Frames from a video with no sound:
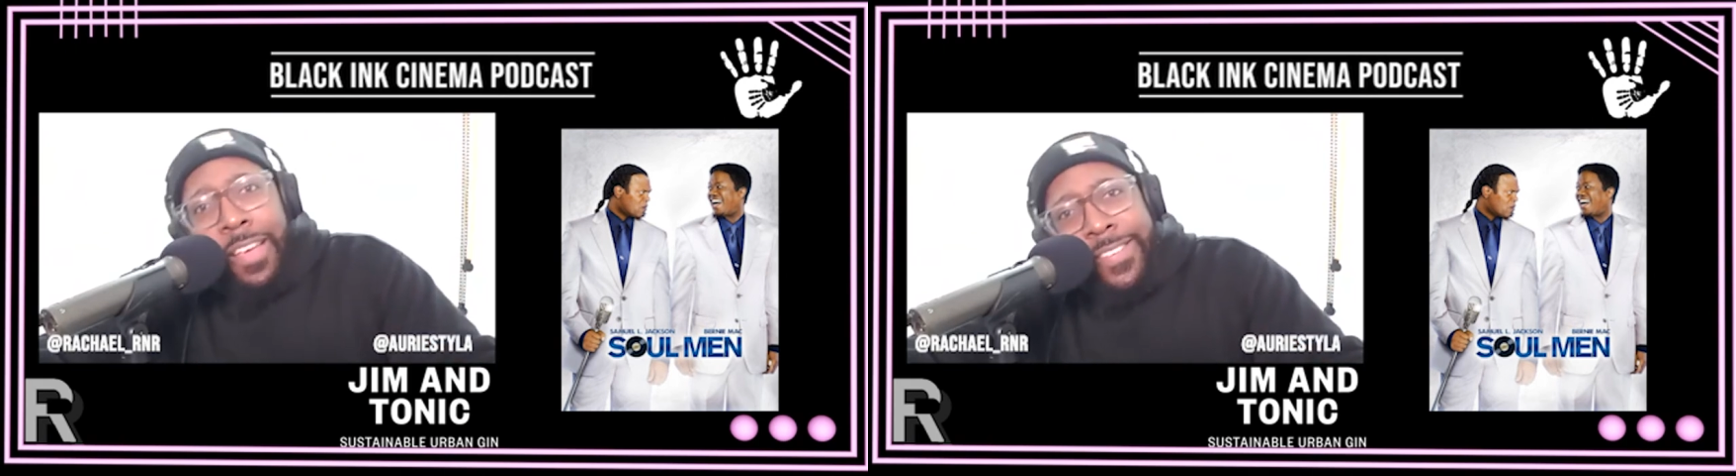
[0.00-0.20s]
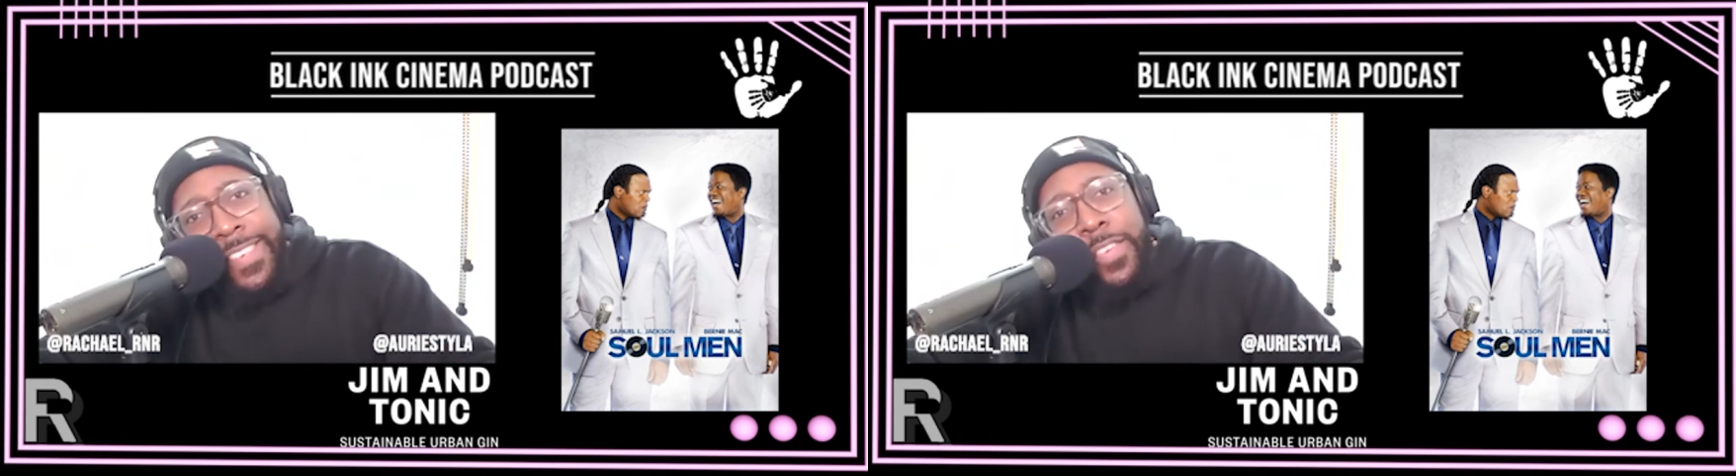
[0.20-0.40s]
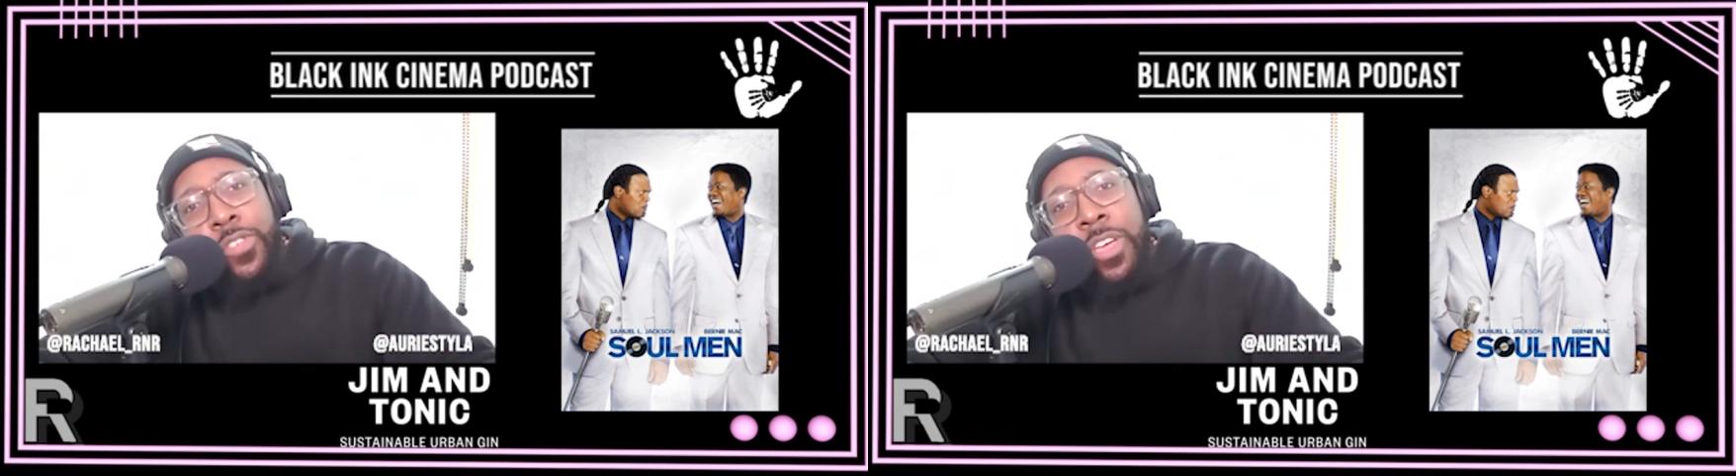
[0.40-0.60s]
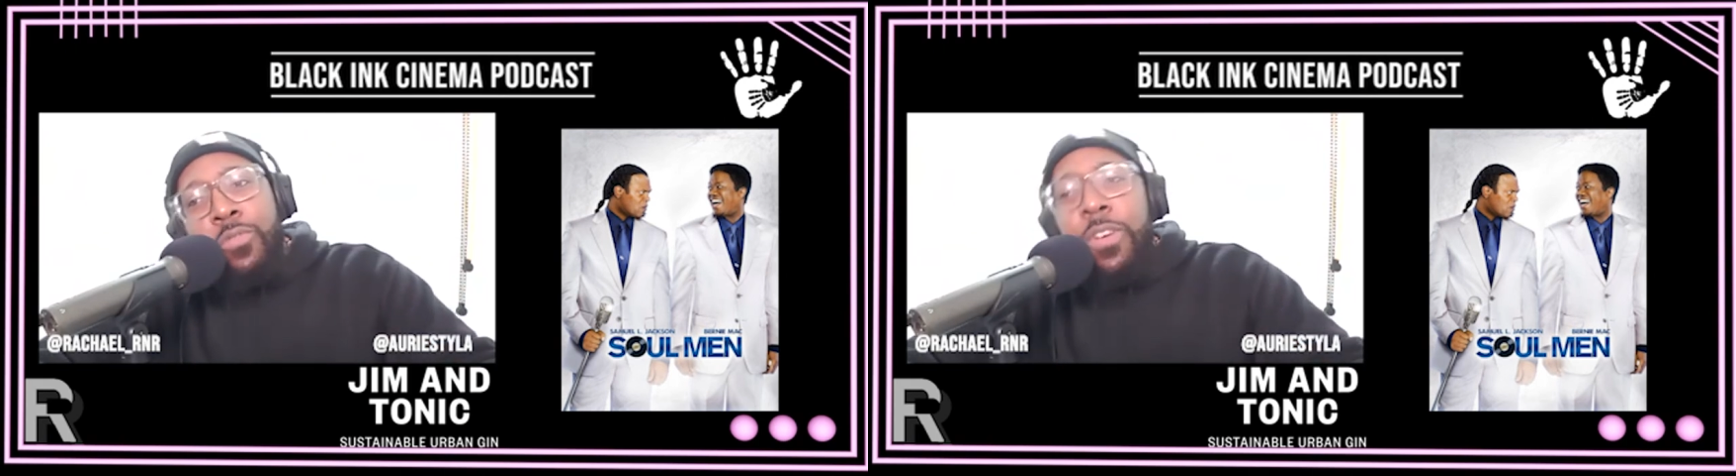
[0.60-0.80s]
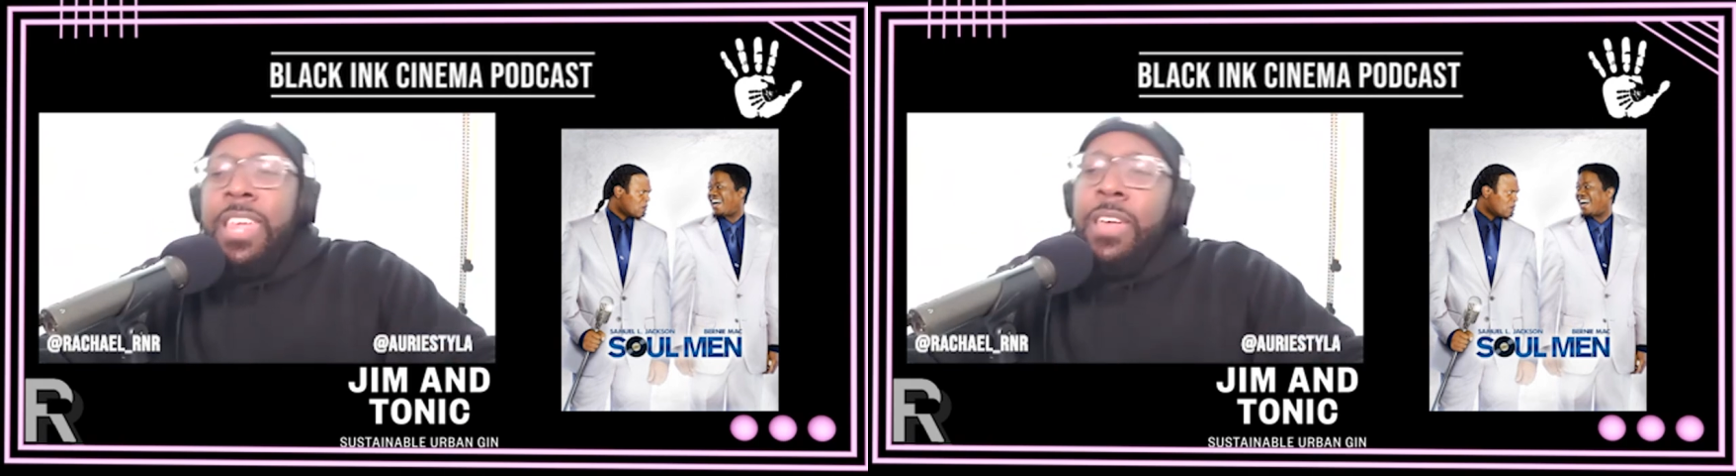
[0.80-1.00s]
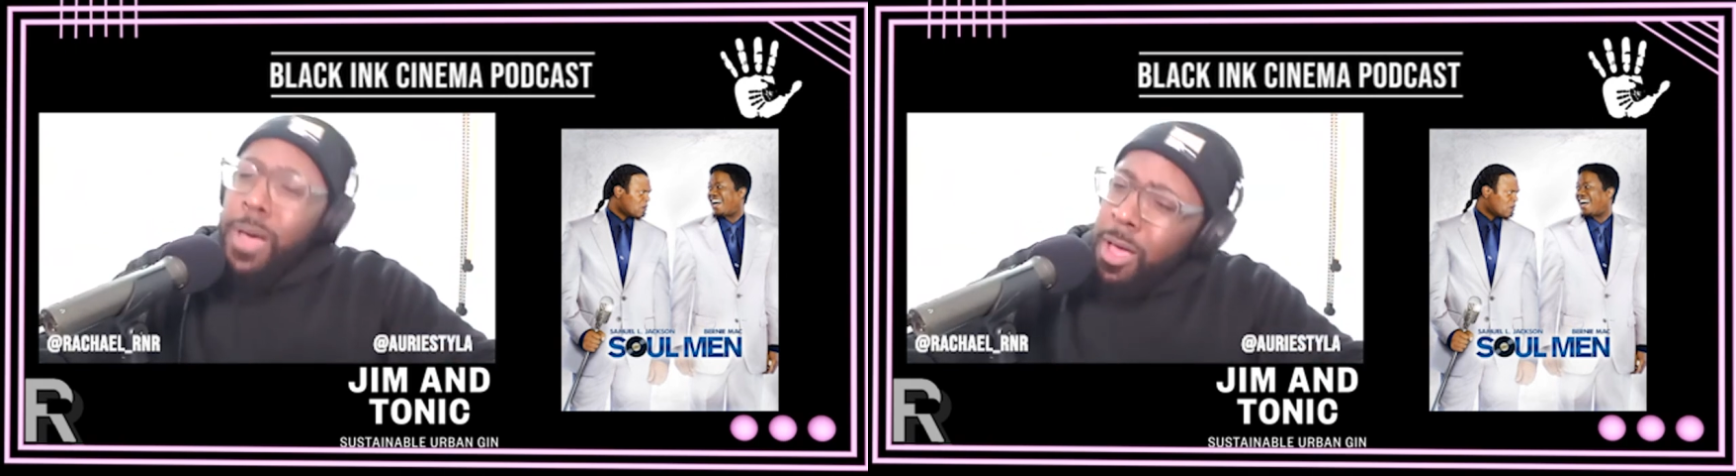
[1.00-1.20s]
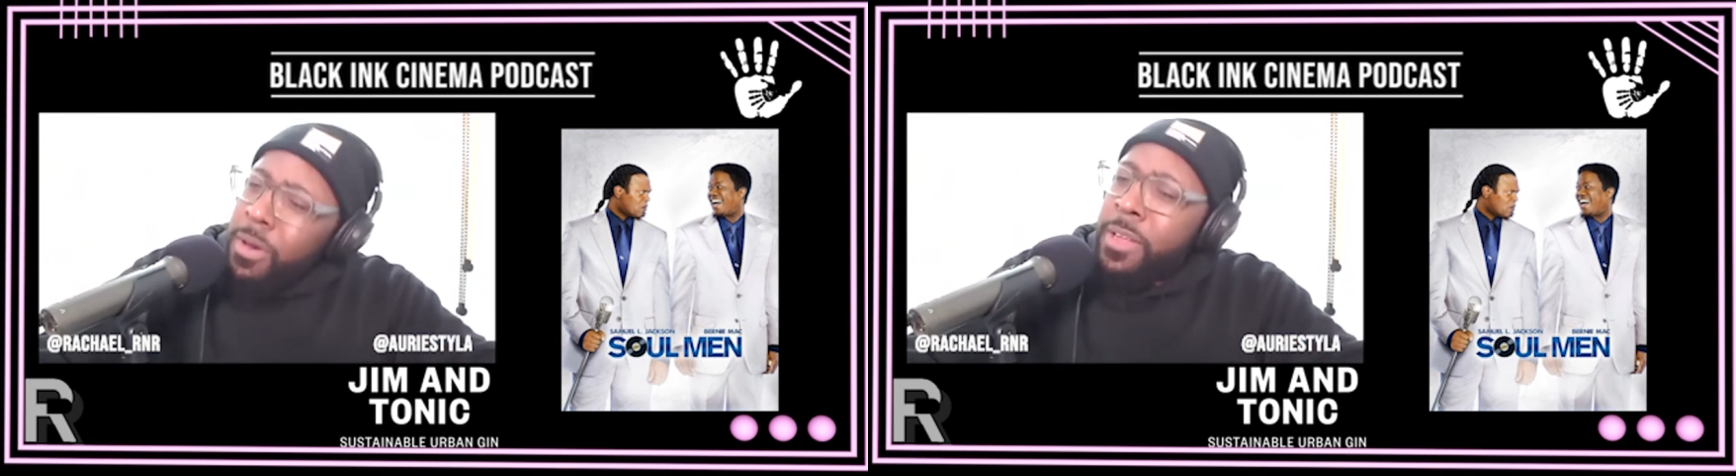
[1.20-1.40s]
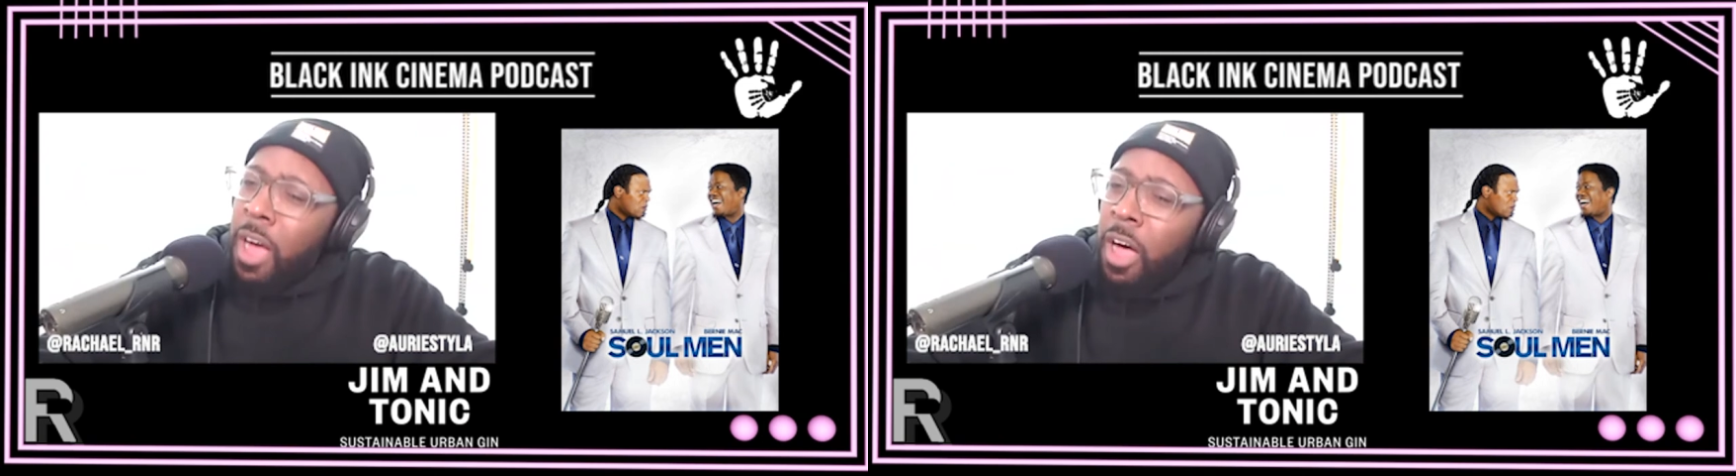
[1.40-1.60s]
I see you're doing really
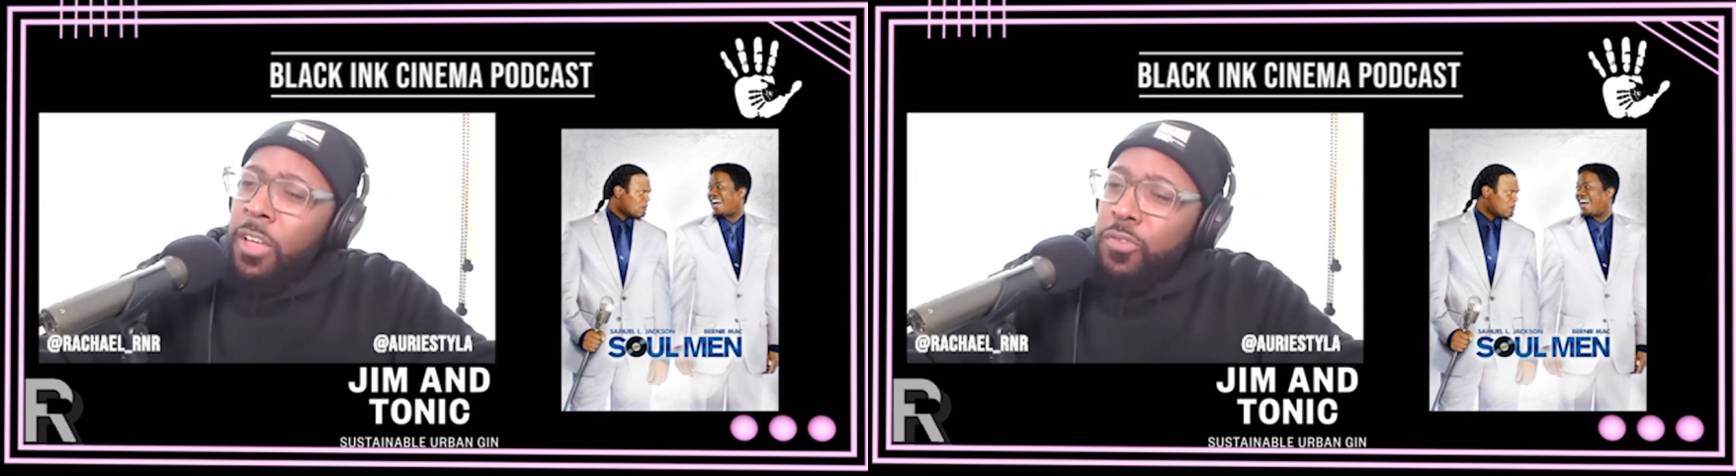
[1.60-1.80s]
well, and oh,